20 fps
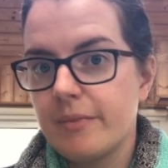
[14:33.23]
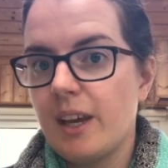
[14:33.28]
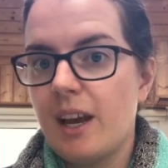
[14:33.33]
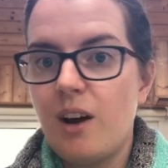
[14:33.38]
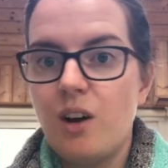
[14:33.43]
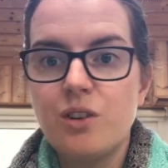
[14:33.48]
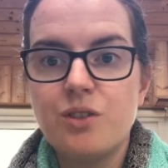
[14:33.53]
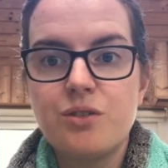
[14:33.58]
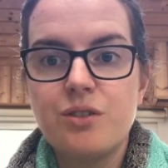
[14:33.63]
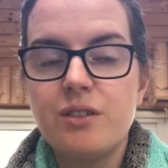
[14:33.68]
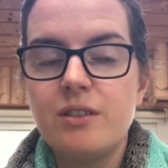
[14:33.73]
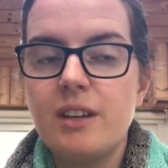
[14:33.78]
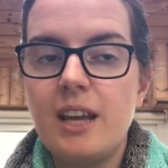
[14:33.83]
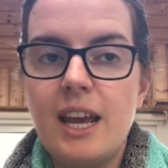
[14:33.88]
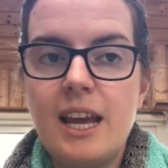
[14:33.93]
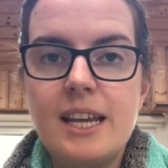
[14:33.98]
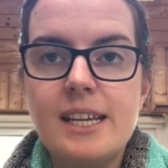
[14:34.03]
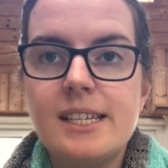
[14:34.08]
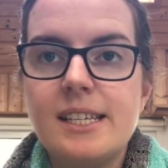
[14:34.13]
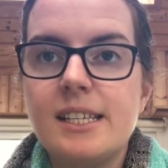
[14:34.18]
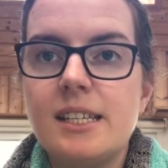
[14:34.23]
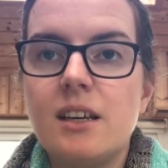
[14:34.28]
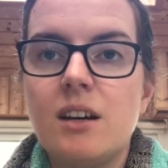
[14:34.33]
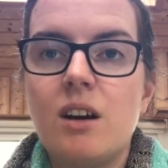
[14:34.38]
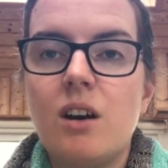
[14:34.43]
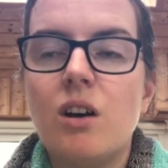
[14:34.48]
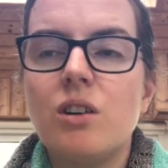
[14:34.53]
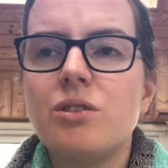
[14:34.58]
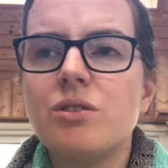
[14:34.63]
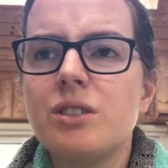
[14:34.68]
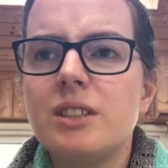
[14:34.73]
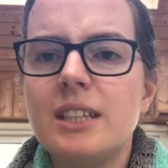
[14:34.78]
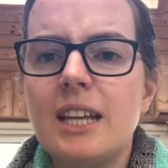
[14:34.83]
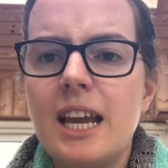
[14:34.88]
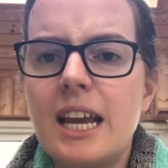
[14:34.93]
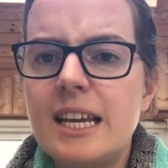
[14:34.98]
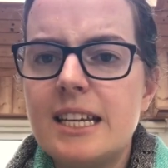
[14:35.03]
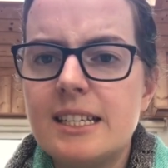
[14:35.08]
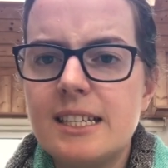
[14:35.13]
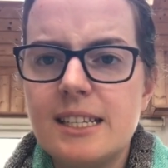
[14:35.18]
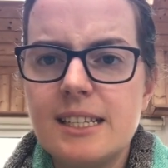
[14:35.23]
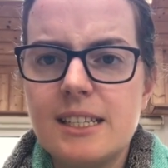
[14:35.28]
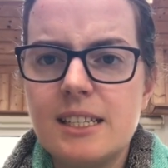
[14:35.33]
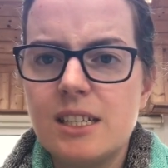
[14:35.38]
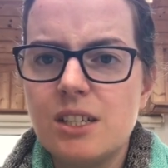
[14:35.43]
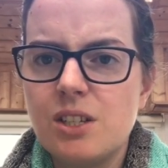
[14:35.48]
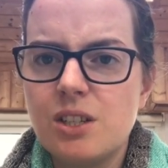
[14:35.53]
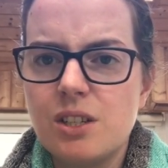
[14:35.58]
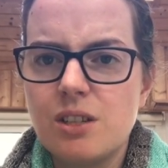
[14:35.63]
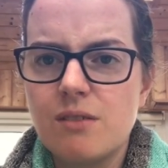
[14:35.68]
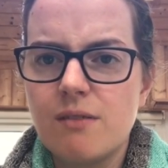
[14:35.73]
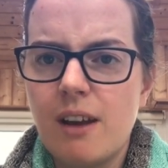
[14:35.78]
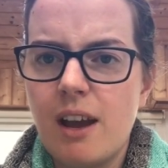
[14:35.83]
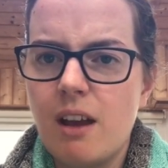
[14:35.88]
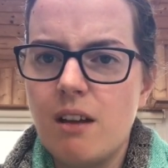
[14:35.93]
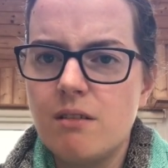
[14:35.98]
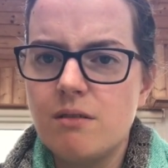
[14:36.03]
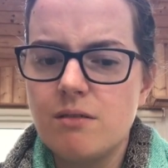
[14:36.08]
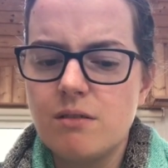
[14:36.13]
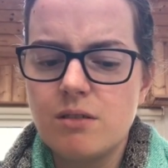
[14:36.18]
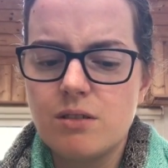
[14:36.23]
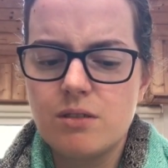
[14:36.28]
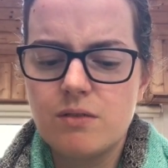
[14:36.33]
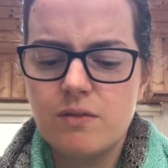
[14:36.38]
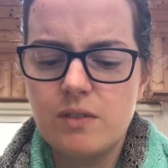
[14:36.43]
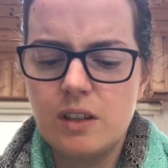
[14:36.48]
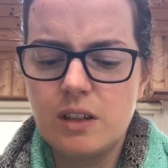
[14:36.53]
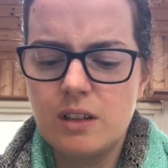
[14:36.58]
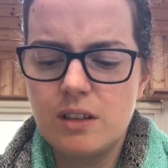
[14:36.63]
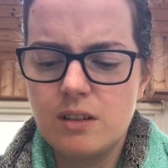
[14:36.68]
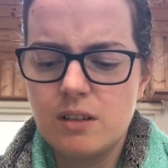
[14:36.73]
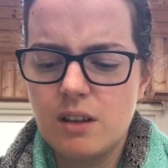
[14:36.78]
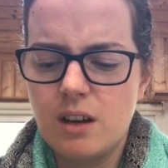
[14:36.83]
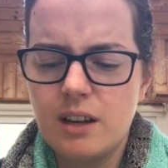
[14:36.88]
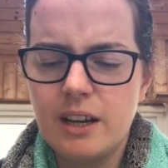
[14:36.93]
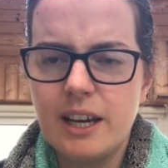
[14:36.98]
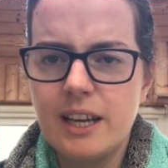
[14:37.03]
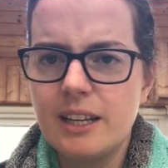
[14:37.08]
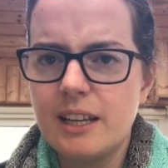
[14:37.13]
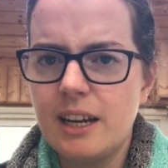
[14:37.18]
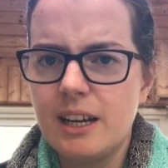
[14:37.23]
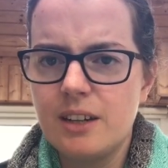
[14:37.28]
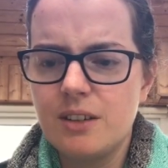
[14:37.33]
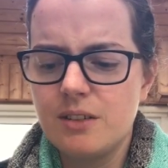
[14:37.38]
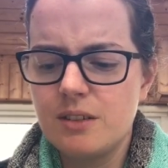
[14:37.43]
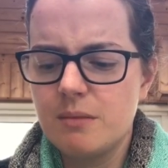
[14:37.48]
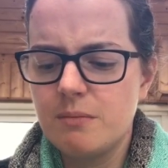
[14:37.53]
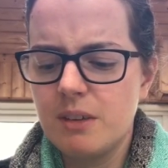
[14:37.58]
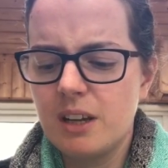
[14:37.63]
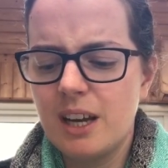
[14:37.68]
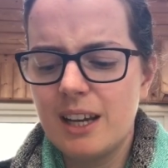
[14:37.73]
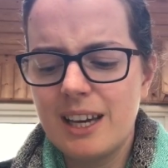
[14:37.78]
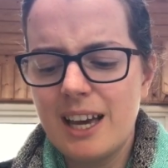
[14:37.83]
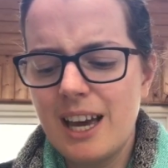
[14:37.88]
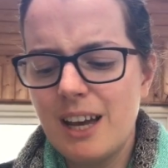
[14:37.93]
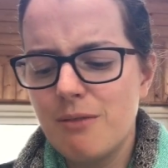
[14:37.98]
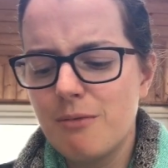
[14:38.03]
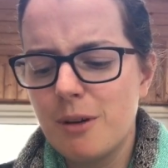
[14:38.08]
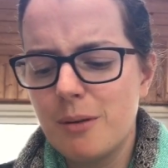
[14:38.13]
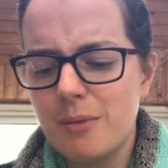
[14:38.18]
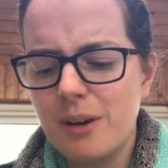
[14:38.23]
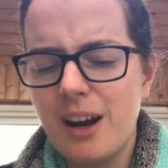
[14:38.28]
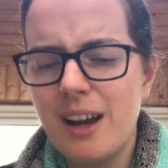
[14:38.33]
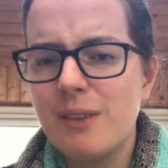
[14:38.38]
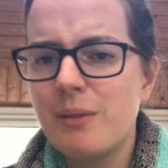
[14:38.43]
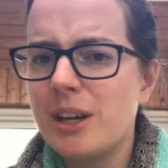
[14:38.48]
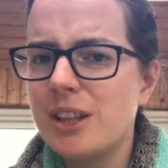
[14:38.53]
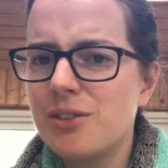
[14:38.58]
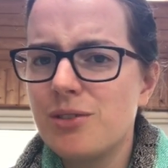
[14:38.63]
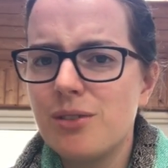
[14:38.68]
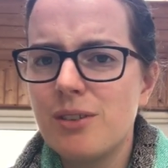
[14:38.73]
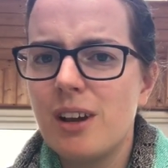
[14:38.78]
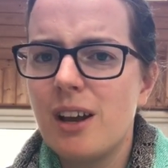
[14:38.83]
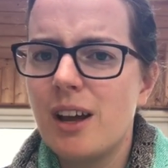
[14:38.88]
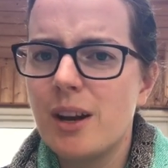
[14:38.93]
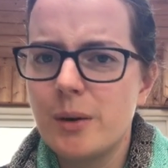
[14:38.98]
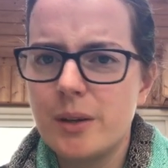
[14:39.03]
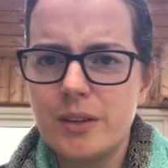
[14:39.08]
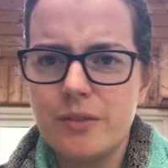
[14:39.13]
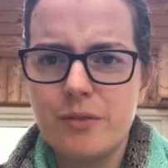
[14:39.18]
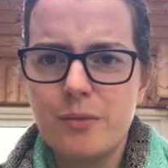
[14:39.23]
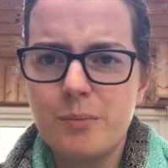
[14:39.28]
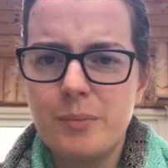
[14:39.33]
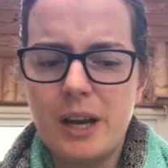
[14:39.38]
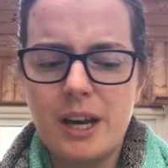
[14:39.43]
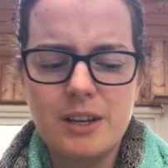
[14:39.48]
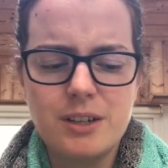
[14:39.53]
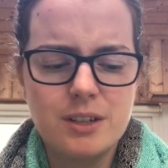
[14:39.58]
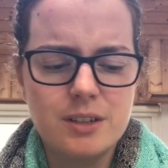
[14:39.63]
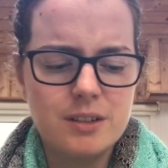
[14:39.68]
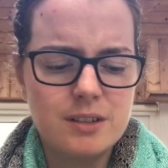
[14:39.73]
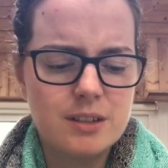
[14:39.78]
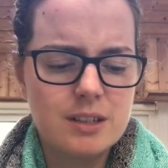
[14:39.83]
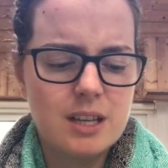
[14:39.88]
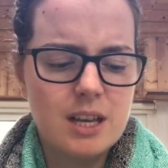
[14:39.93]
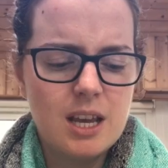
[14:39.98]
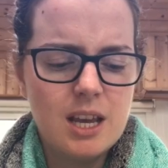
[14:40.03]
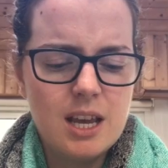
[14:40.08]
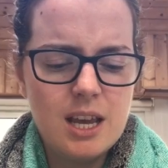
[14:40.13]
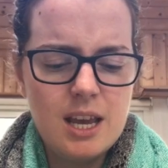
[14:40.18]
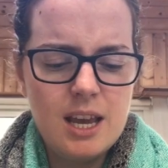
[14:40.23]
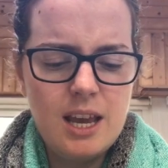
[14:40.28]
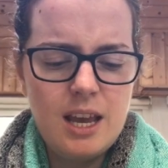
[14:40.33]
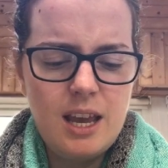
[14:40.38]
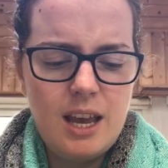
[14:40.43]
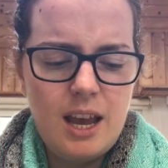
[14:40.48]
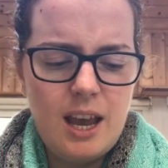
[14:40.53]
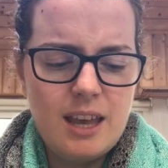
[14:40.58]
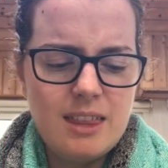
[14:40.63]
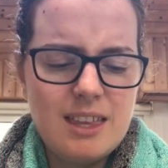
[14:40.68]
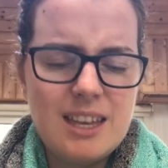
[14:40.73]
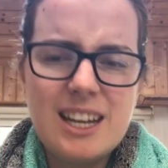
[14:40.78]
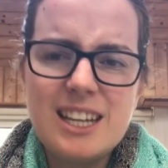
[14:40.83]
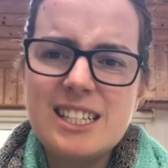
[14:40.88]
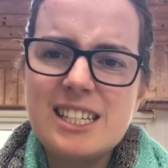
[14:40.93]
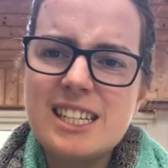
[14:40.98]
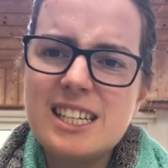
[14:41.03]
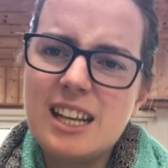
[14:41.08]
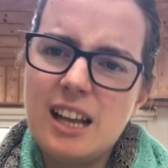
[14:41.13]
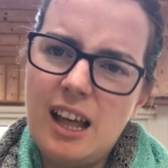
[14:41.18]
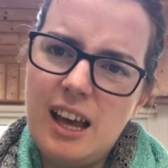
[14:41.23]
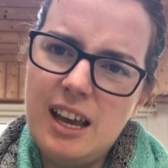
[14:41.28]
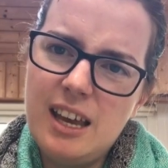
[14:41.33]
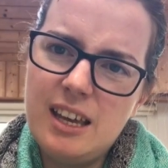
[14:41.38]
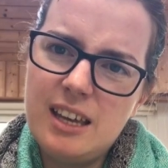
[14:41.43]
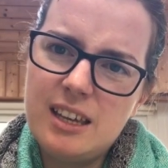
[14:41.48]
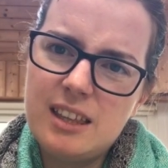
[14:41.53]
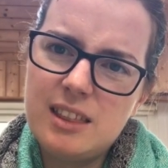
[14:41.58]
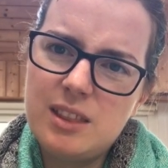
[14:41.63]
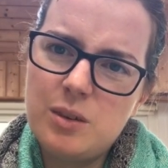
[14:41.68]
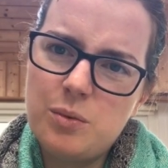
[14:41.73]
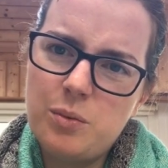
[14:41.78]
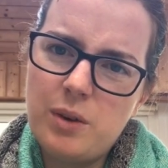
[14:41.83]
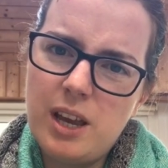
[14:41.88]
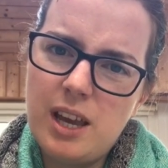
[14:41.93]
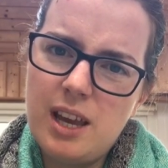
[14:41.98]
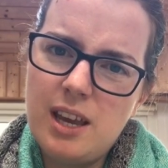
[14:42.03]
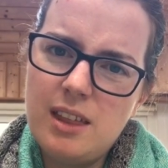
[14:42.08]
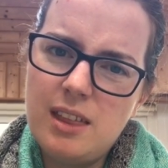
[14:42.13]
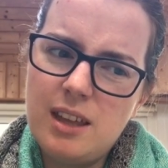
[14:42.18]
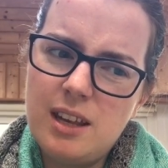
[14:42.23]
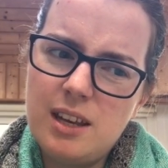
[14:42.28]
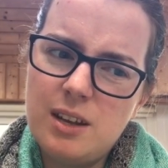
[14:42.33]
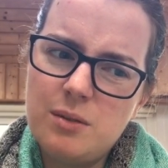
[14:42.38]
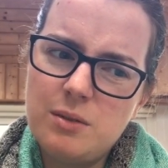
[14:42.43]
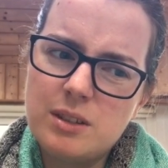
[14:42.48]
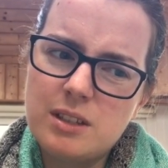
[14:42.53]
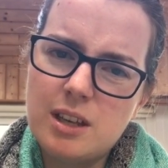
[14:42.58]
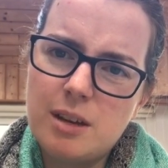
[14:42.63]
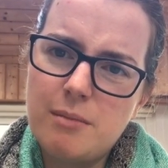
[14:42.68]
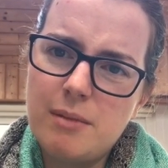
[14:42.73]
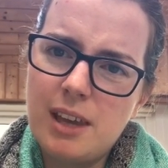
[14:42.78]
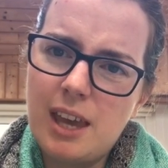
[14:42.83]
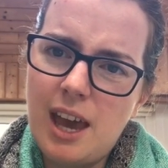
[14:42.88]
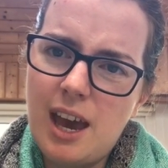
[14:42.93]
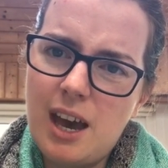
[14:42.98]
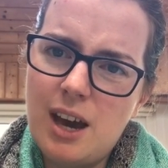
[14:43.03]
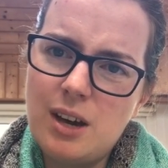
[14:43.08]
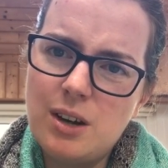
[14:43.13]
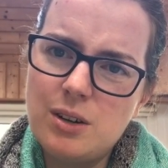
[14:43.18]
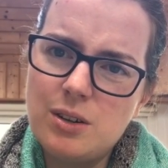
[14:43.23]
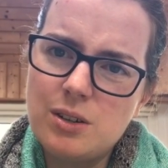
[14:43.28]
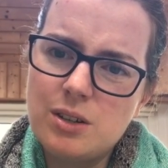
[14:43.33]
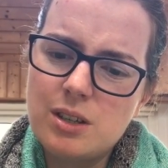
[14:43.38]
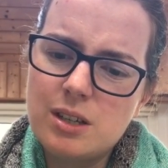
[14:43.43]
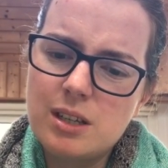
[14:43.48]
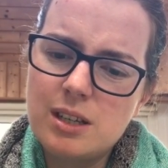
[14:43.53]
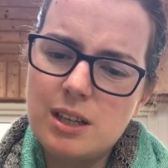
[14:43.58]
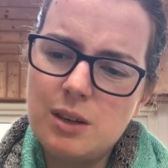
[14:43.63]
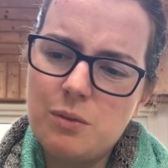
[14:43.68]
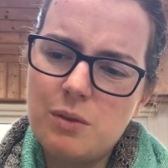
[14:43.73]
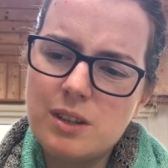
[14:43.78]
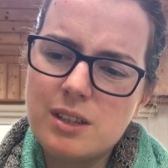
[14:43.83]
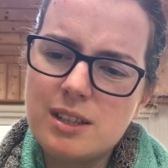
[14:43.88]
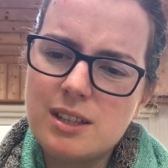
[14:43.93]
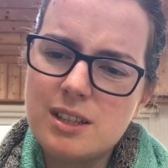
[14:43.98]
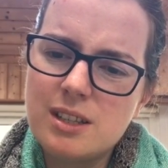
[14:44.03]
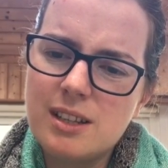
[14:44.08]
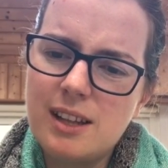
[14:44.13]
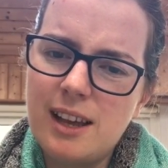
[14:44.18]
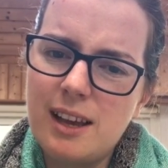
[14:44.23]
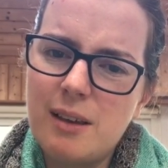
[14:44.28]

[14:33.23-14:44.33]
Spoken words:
180 stitches around for the socket hat or something. I can't remember. I went through a lot of different patterns. And then I didn't like the way that it was coming out. It wasn't